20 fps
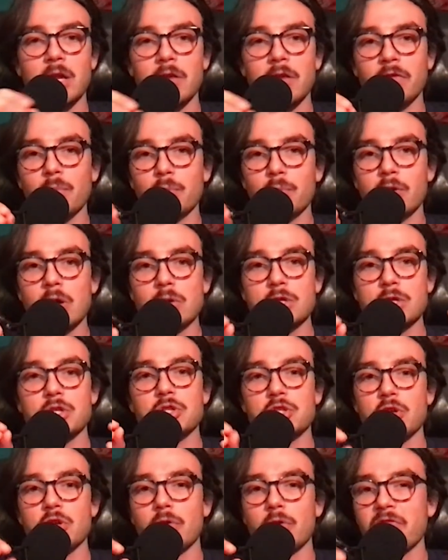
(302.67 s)
his approach
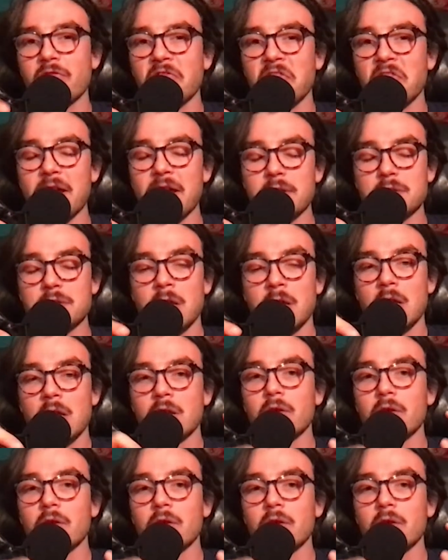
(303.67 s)
is so advanced,